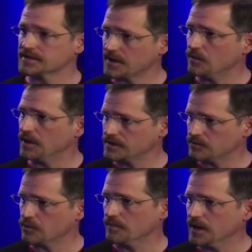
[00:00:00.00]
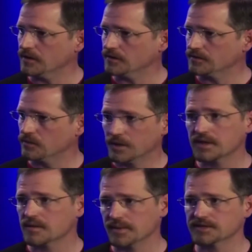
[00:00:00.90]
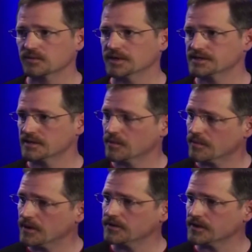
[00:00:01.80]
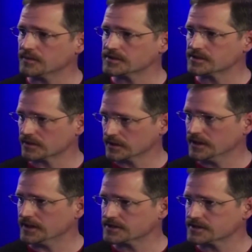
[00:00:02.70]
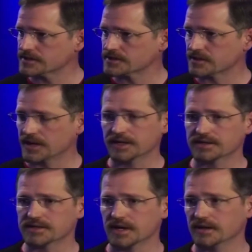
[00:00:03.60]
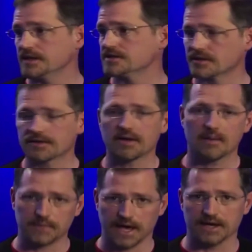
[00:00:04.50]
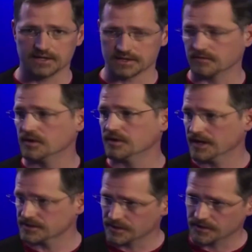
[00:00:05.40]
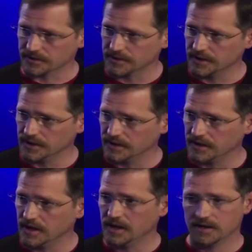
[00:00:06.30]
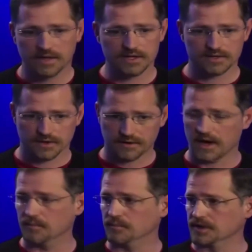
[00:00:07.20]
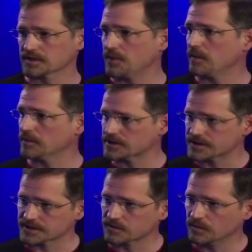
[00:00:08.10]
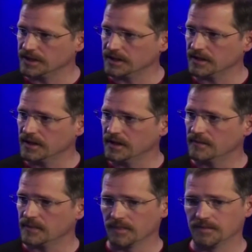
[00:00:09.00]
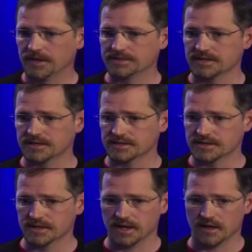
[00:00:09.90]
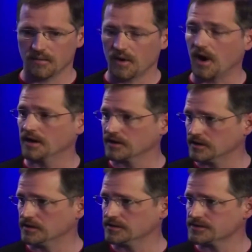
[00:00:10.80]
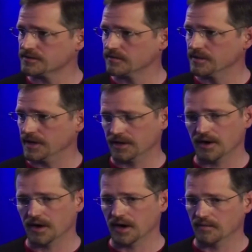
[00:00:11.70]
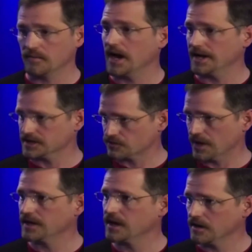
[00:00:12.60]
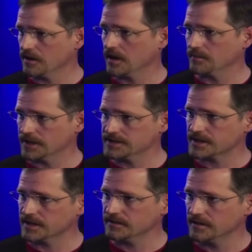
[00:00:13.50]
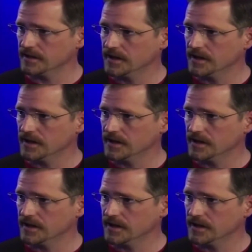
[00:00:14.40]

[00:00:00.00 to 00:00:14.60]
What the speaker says: that they want to promote, one of the best ways to promote them is through a list. So they could say, these are the top gadgets of 2013, these are the top books published this week, this is the articles that are highest ranking on my site.